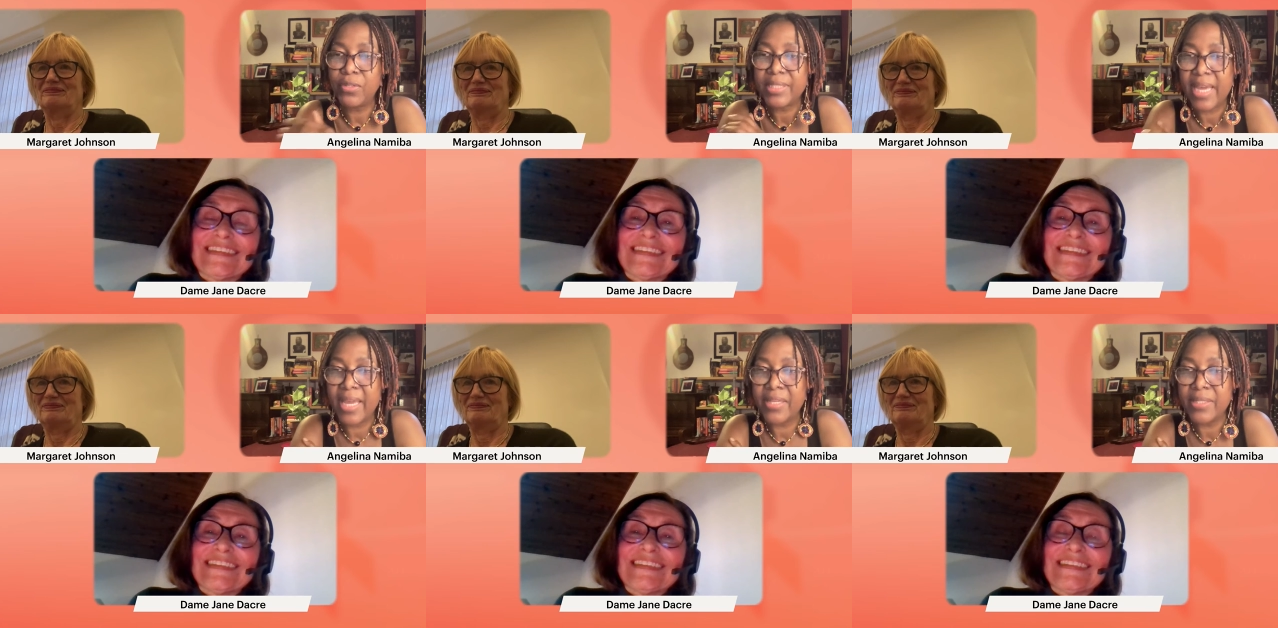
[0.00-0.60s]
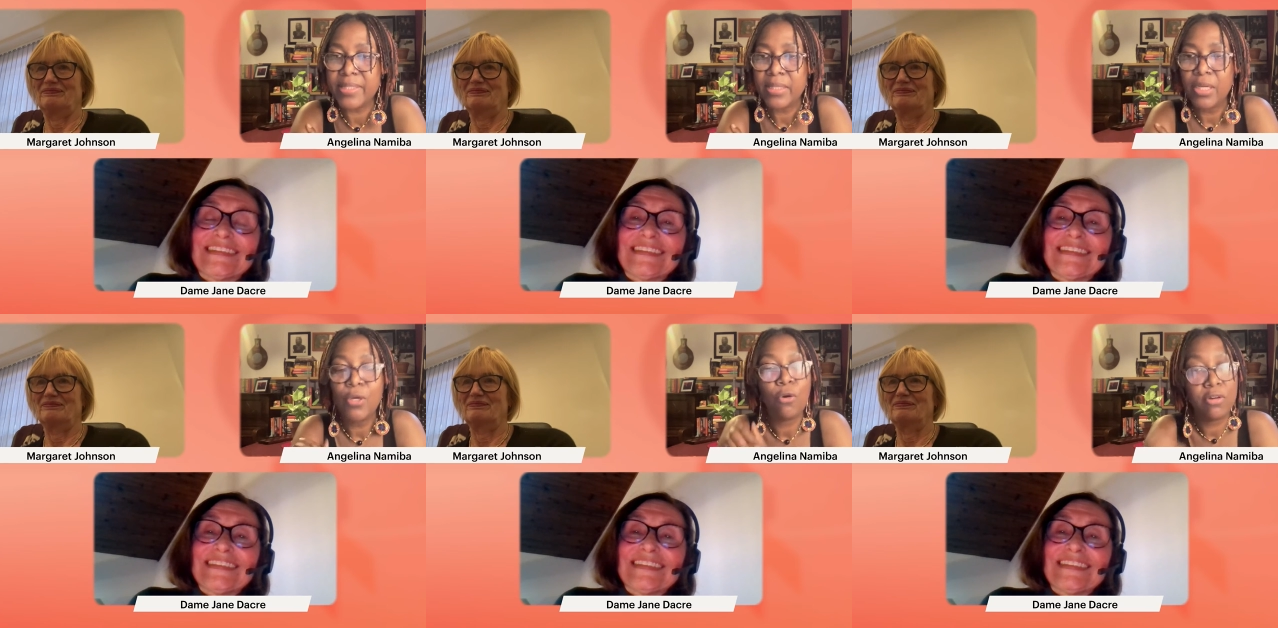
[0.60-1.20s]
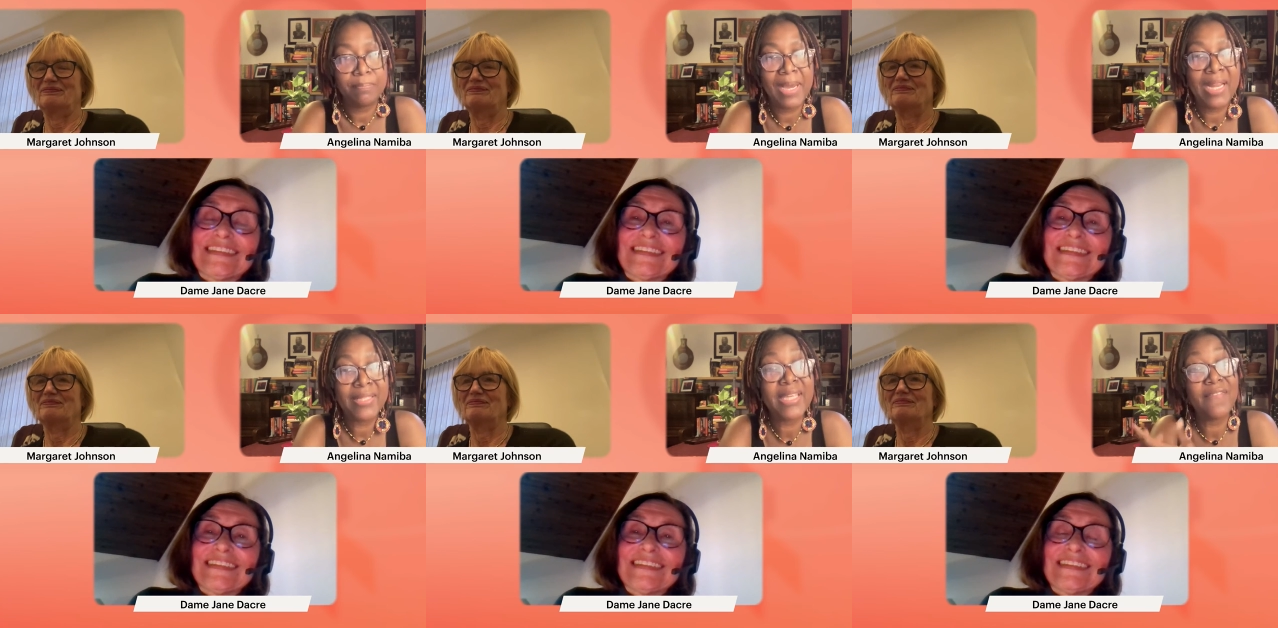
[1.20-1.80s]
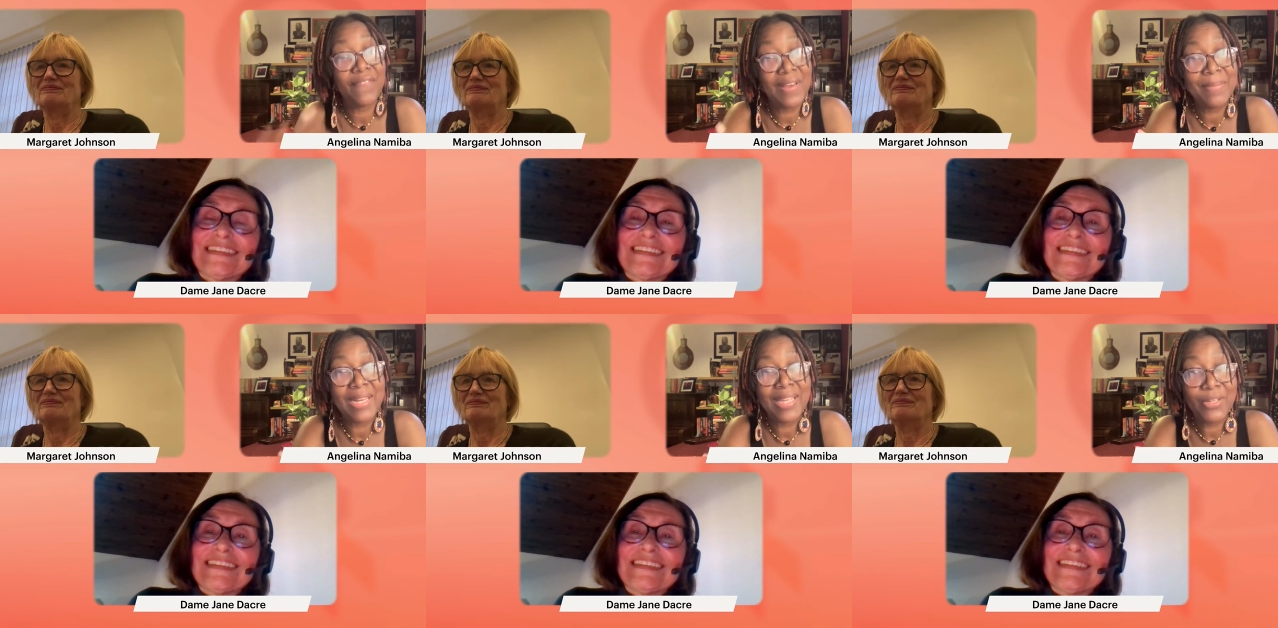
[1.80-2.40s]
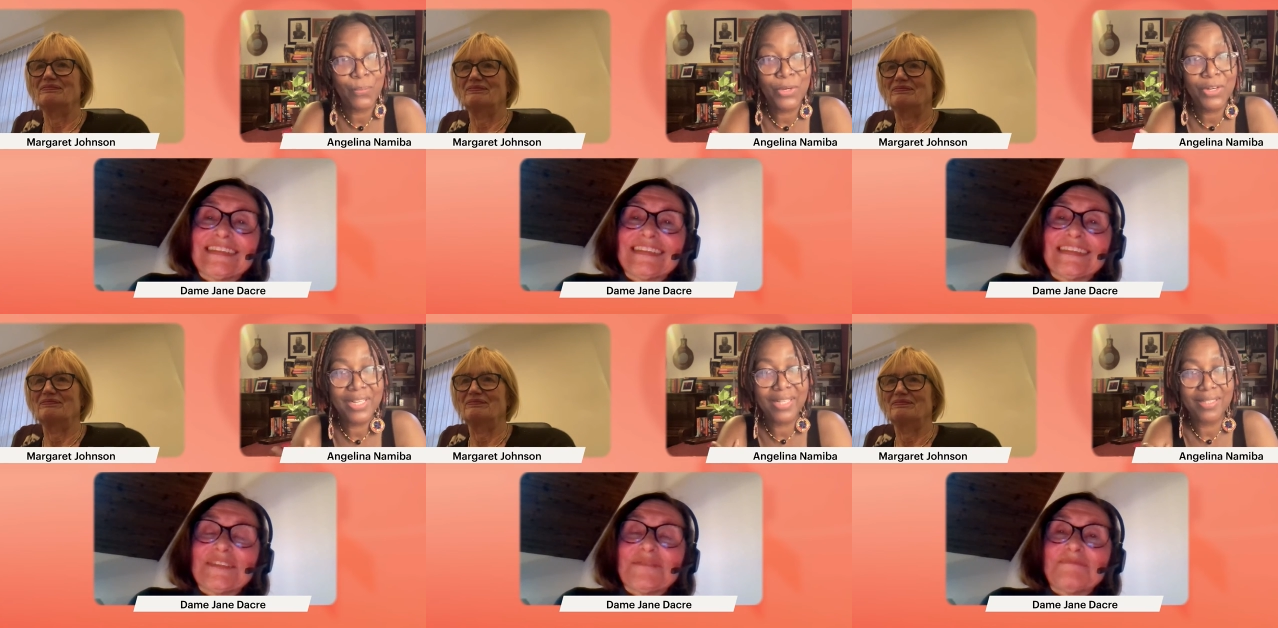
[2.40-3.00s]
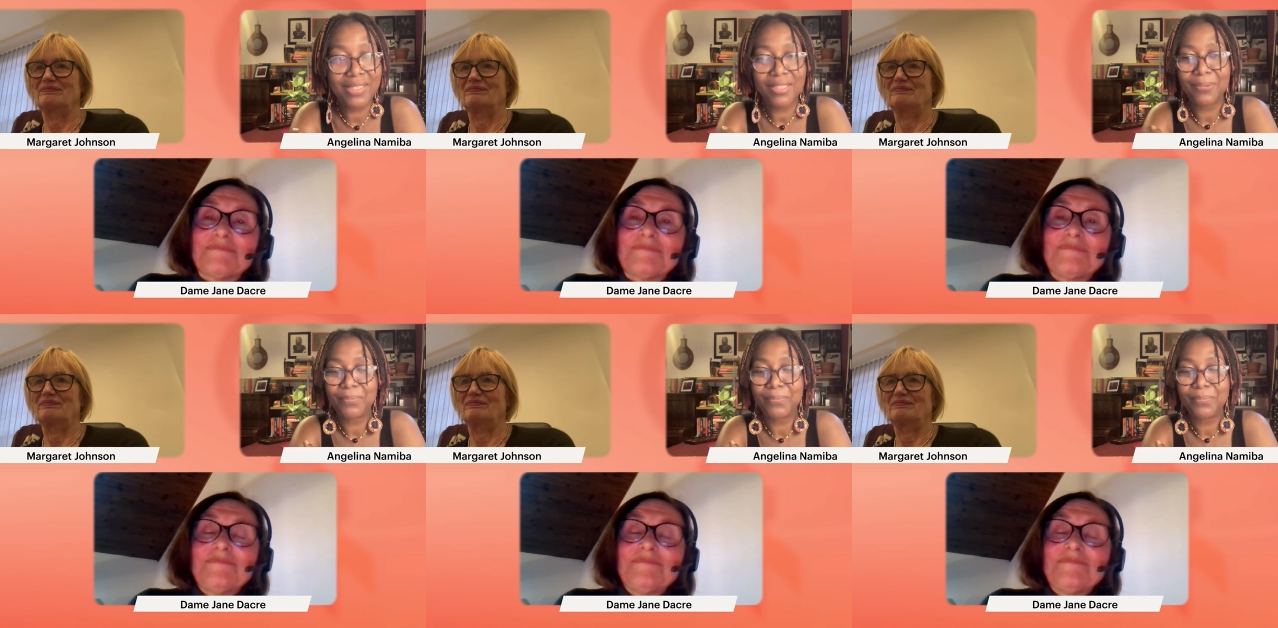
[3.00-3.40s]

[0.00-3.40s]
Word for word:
Speaker 1: stroke science, on balancing family and work.